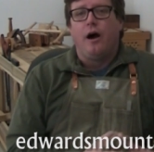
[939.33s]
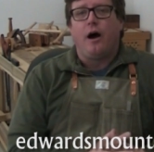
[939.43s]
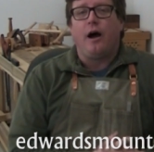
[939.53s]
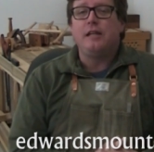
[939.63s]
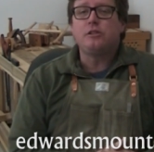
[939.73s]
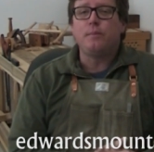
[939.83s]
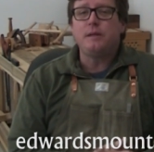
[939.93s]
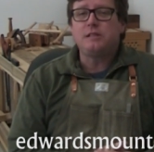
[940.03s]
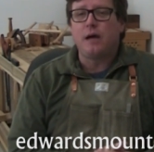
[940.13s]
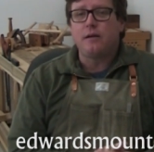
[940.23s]
Uh, he's going
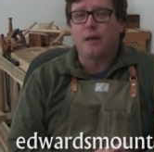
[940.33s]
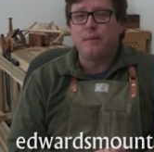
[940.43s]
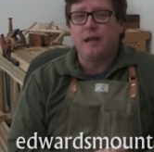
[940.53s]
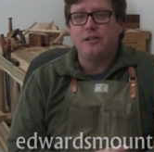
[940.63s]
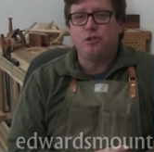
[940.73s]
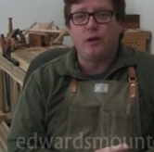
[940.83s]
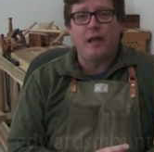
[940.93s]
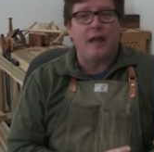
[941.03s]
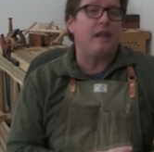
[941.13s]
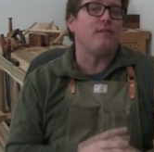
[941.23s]
to be coming in doing an